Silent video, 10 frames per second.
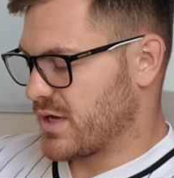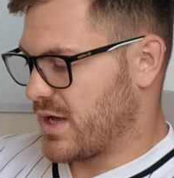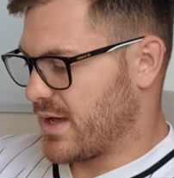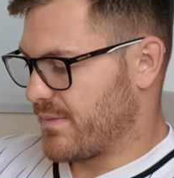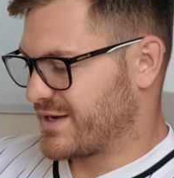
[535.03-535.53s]

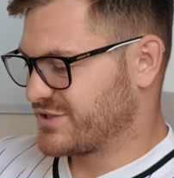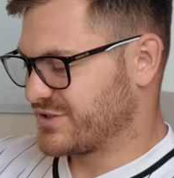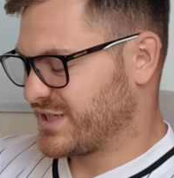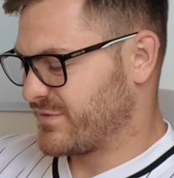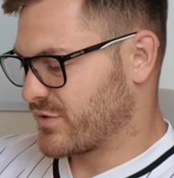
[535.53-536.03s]
As you'll
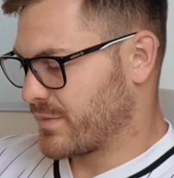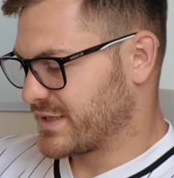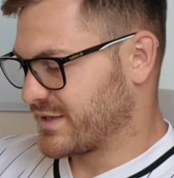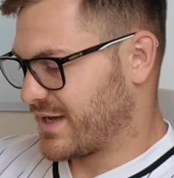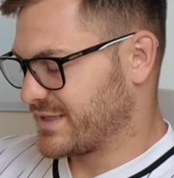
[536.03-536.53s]
see through my
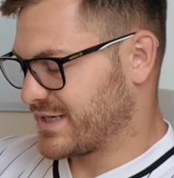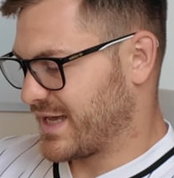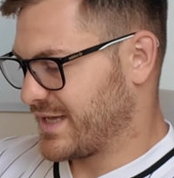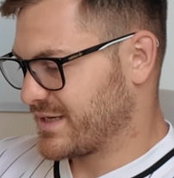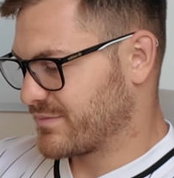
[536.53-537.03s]
diet
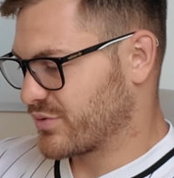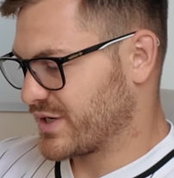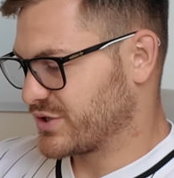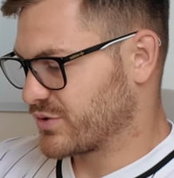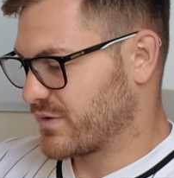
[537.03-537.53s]
today, I'm
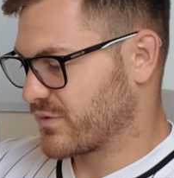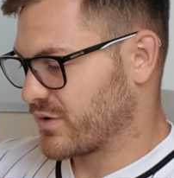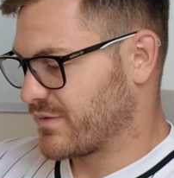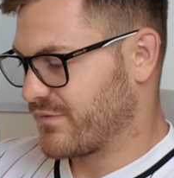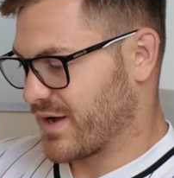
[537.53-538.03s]
pretty sure I've
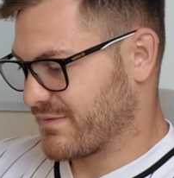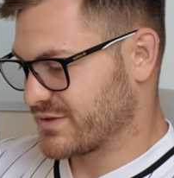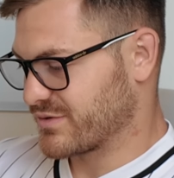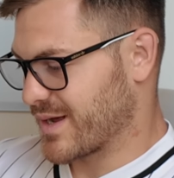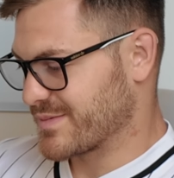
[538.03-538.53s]
got
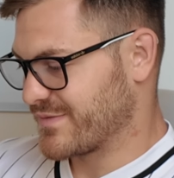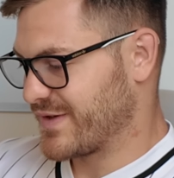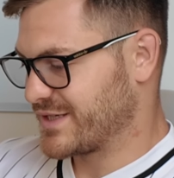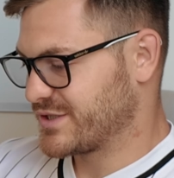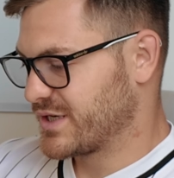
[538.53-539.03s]
500 grams of
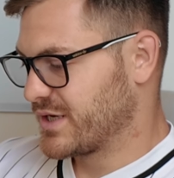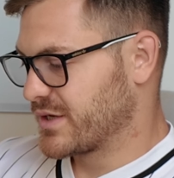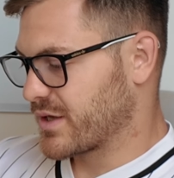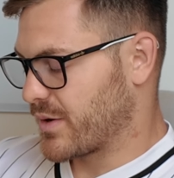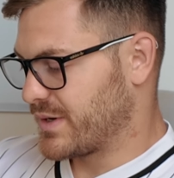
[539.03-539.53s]
veg
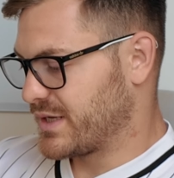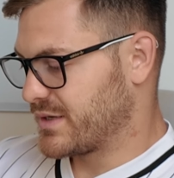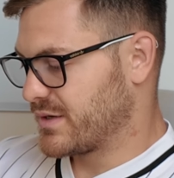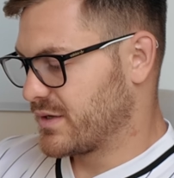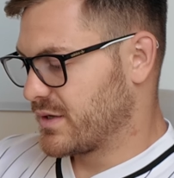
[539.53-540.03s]
going in,
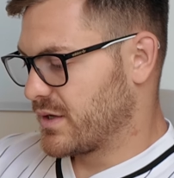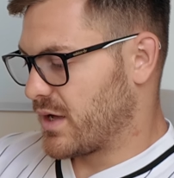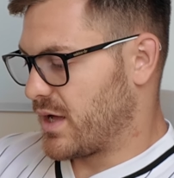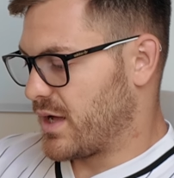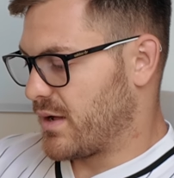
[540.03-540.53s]

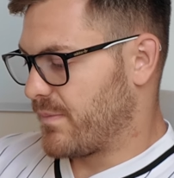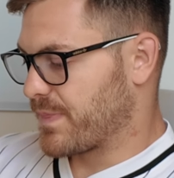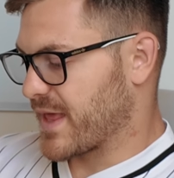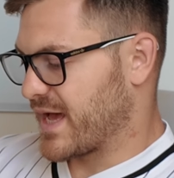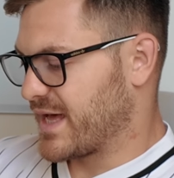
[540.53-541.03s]

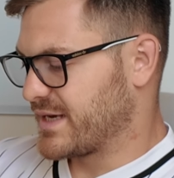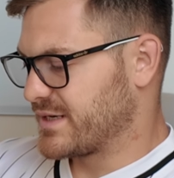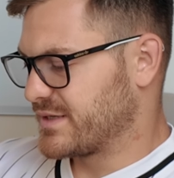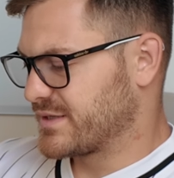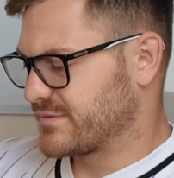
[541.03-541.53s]

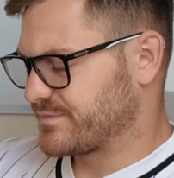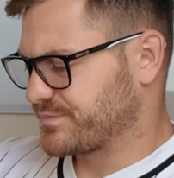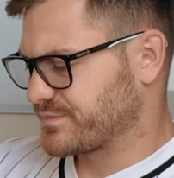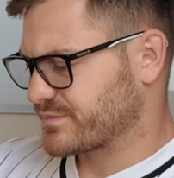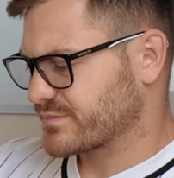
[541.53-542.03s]
and
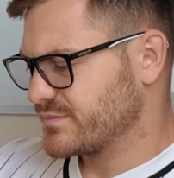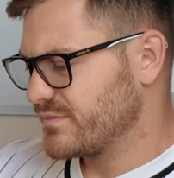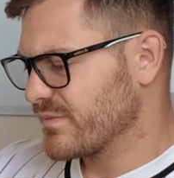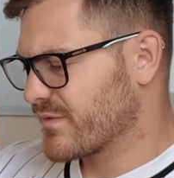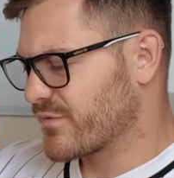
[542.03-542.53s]

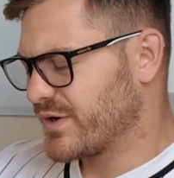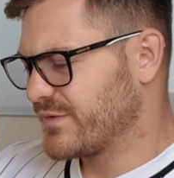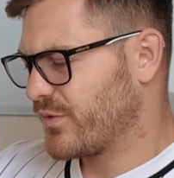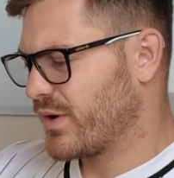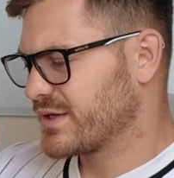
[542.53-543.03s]
300 to
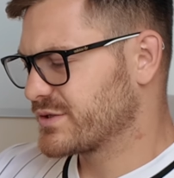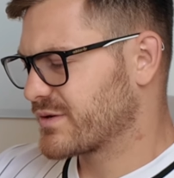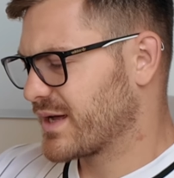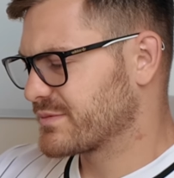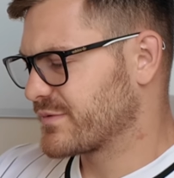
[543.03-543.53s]
400
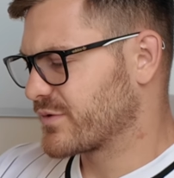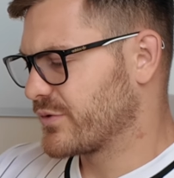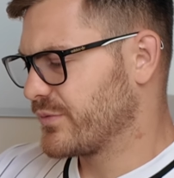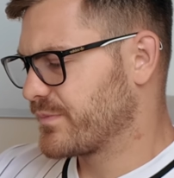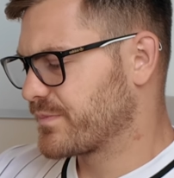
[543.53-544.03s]
grams of fruit.